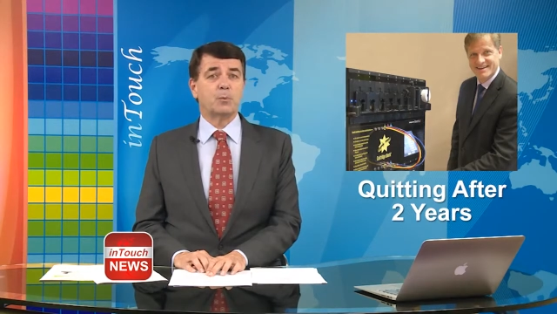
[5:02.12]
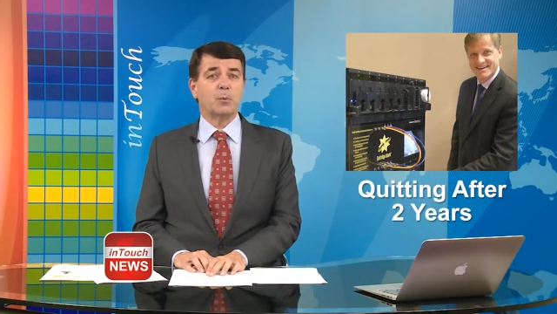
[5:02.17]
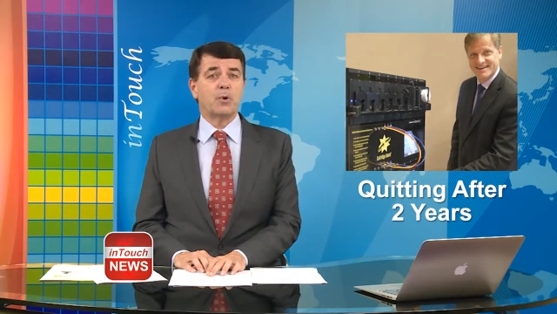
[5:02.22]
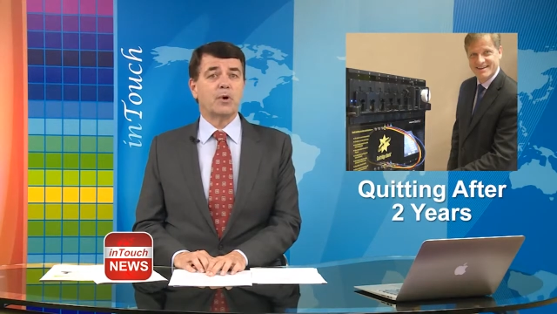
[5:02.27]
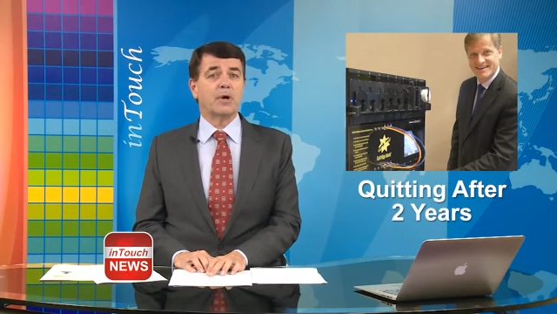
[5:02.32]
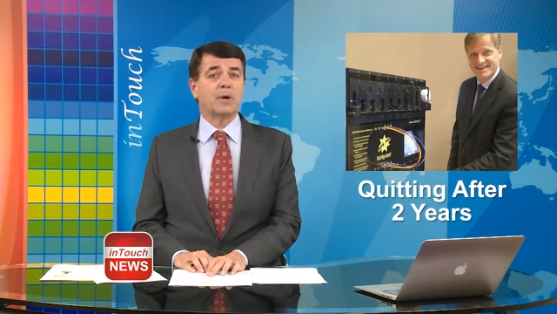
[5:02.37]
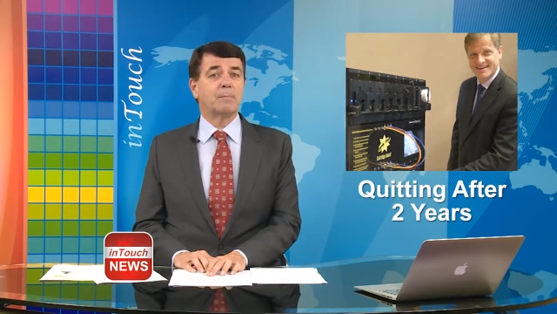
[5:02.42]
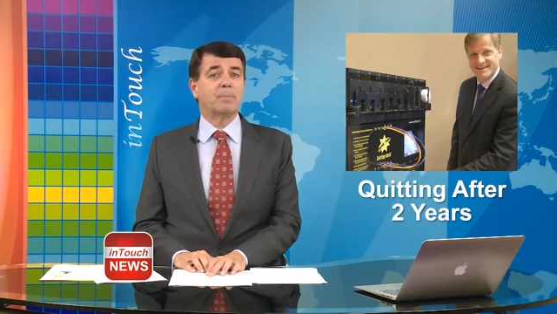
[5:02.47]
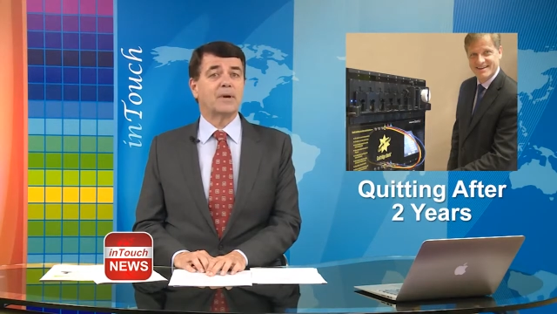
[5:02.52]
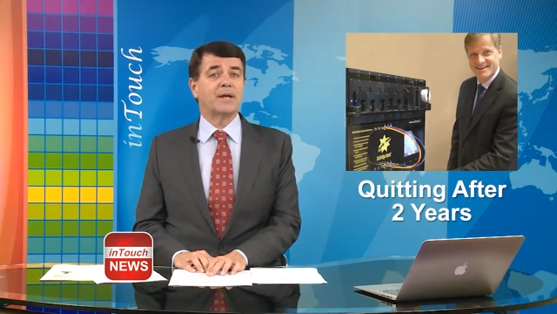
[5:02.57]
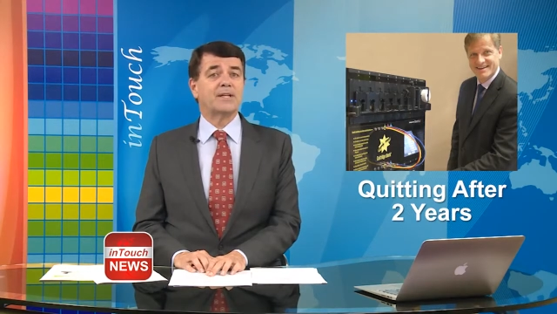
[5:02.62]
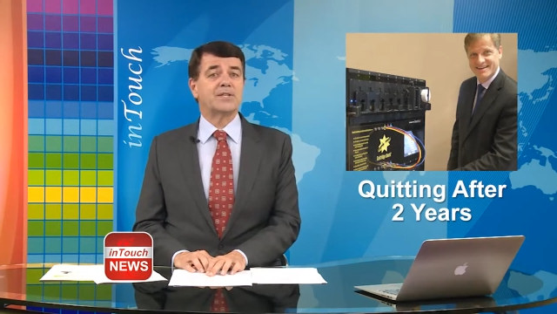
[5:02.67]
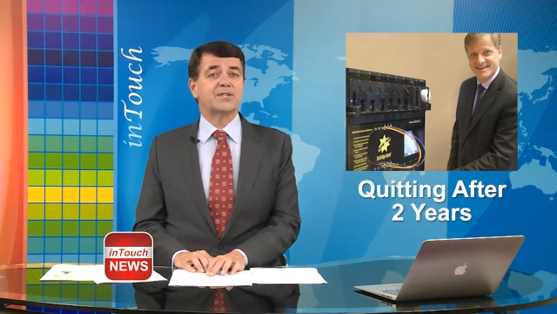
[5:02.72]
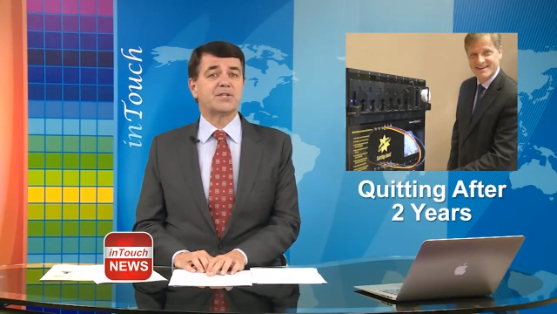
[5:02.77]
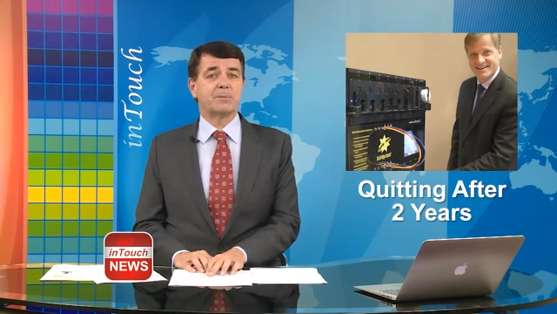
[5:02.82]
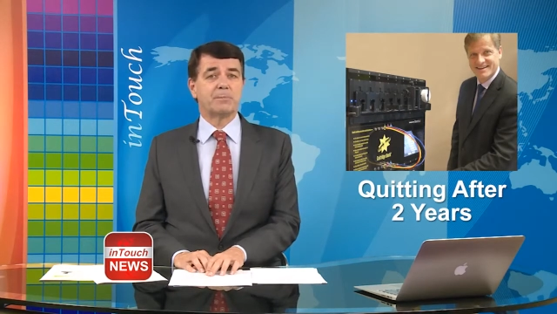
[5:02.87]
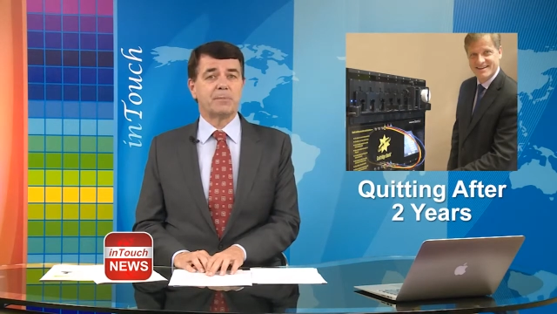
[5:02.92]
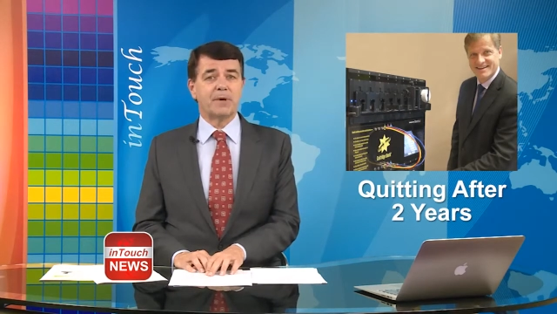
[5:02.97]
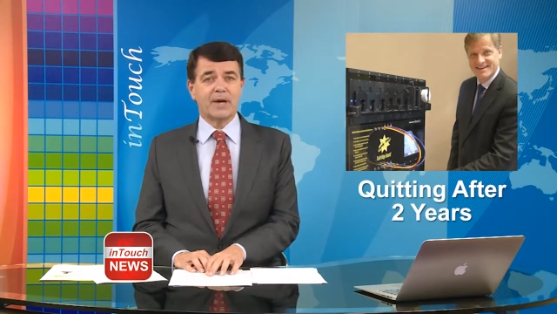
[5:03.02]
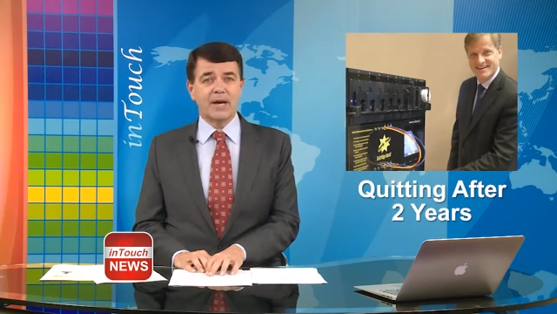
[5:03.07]
will complete
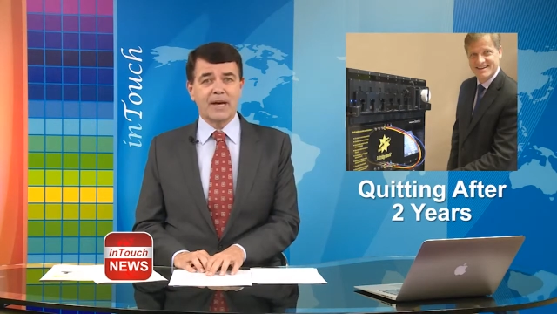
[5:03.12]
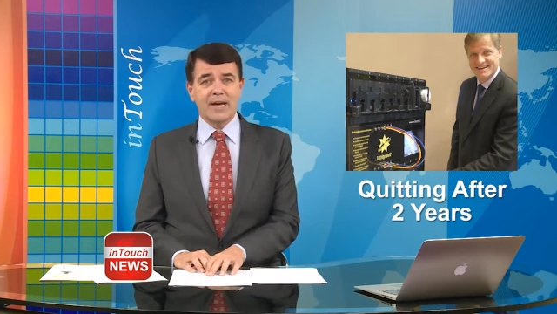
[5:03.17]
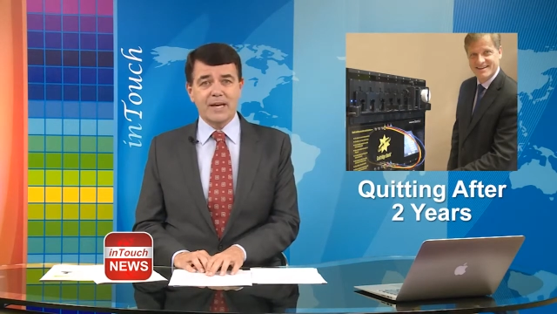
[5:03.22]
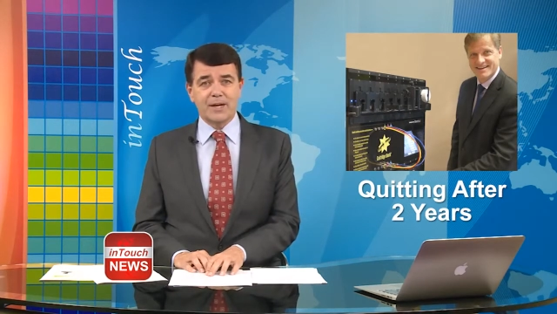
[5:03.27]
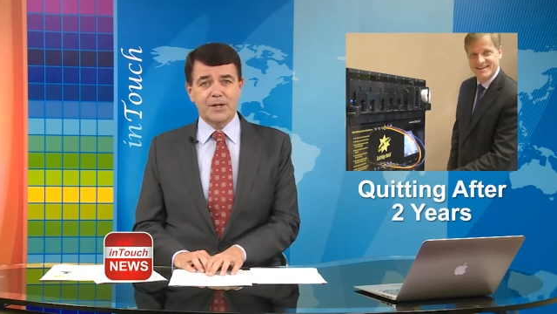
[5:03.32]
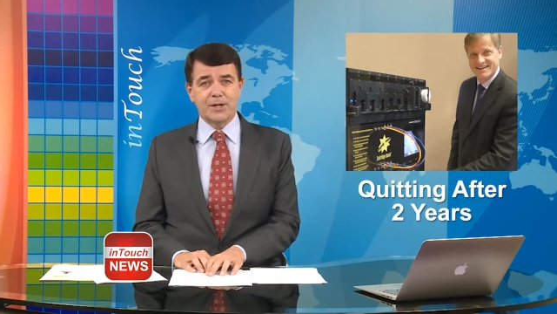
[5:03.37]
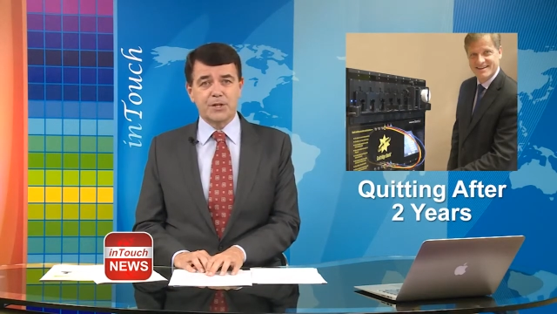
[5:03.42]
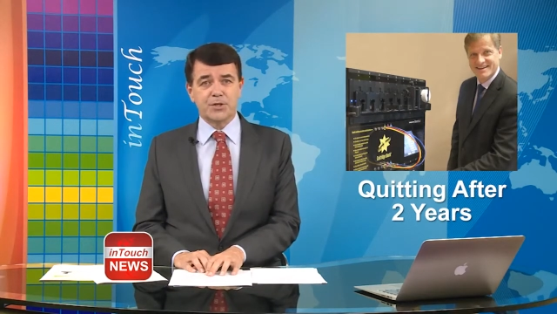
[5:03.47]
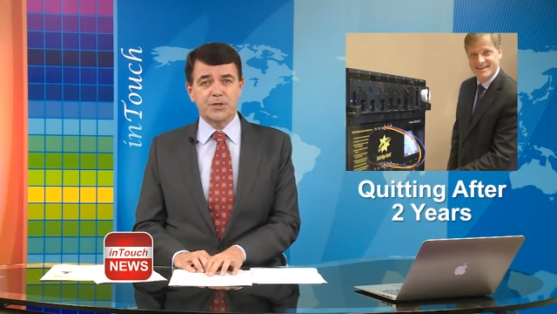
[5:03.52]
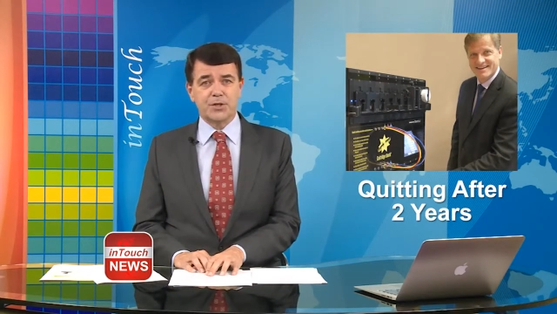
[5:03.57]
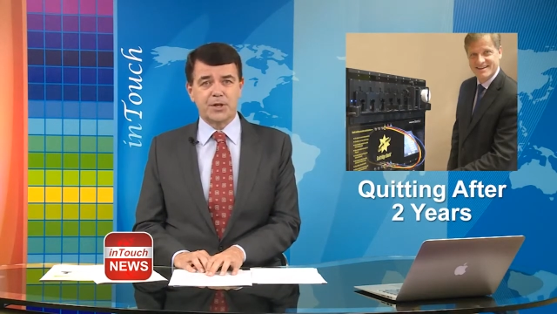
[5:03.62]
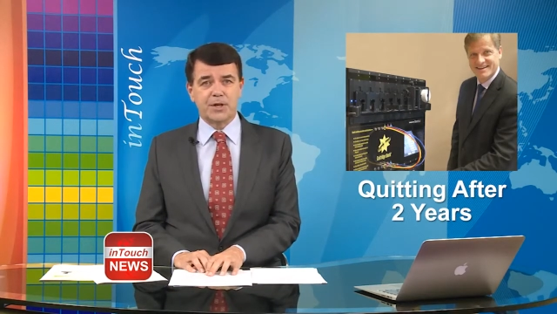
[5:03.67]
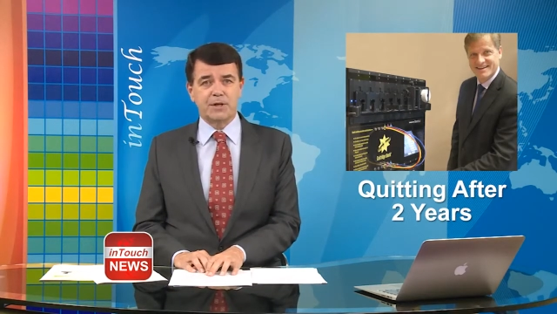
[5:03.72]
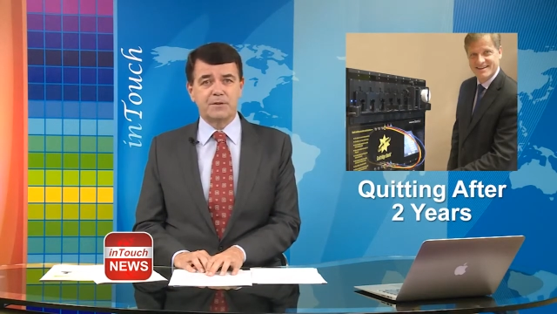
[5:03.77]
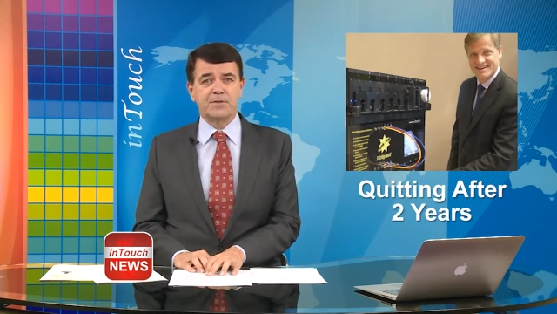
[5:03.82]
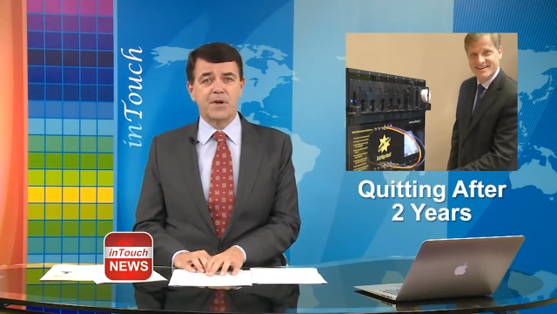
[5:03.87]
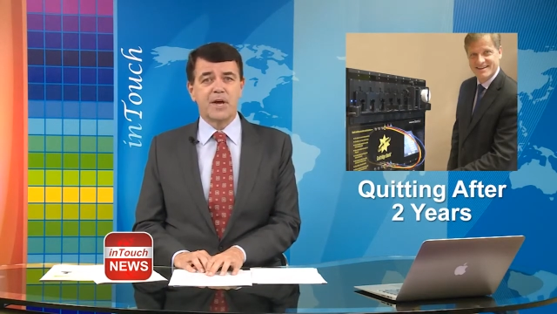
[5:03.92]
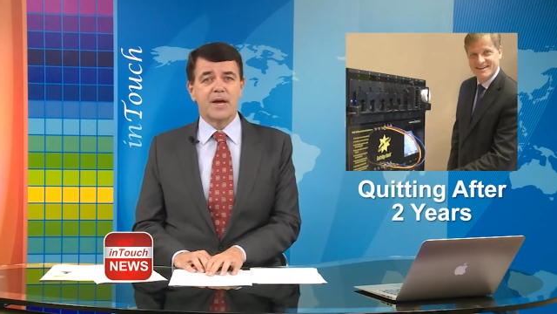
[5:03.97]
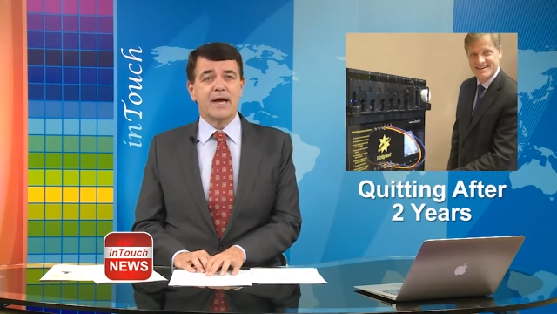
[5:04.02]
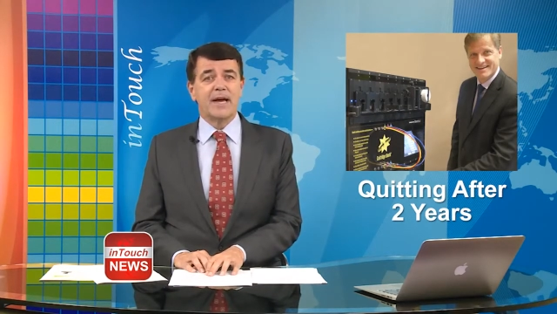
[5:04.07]
some key
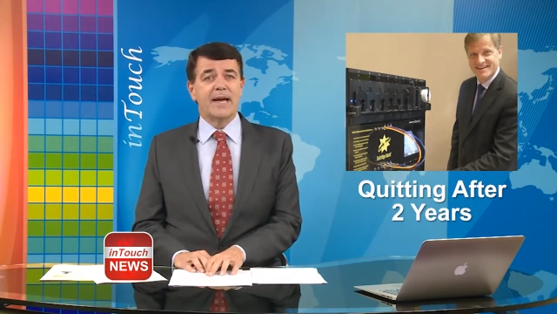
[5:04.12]
initiatives,